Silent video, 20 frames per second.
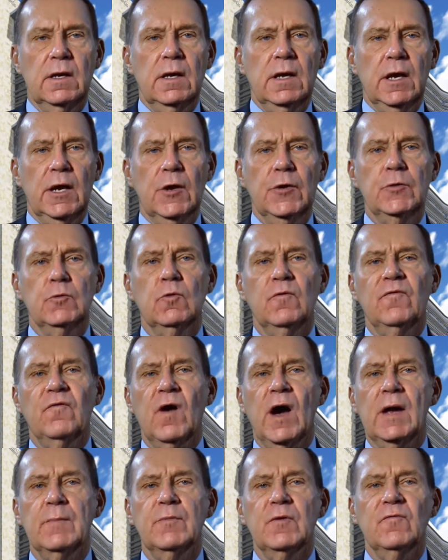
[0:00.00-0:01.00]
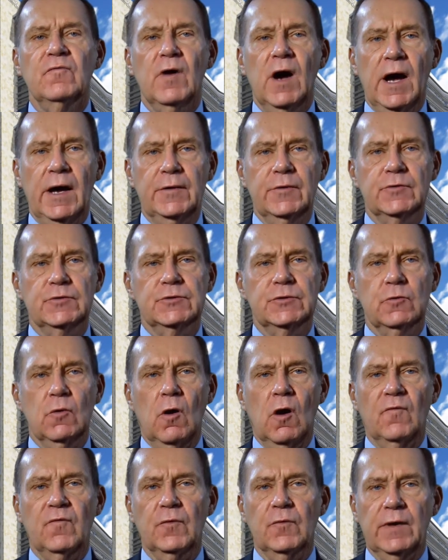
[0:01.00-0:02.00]
Here you will find providers who
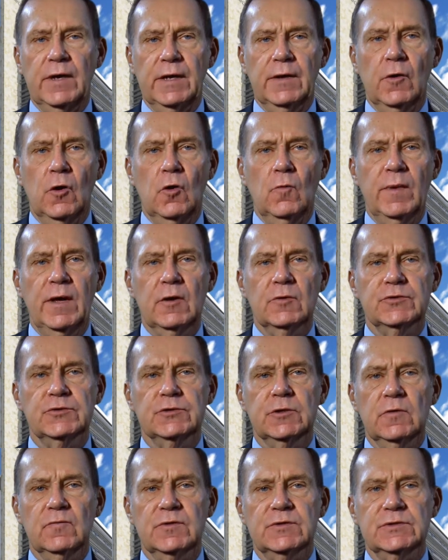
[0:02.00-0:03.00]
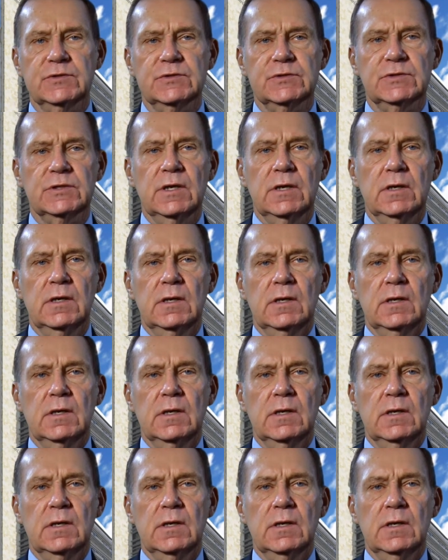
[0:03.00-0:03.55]
offer in home health services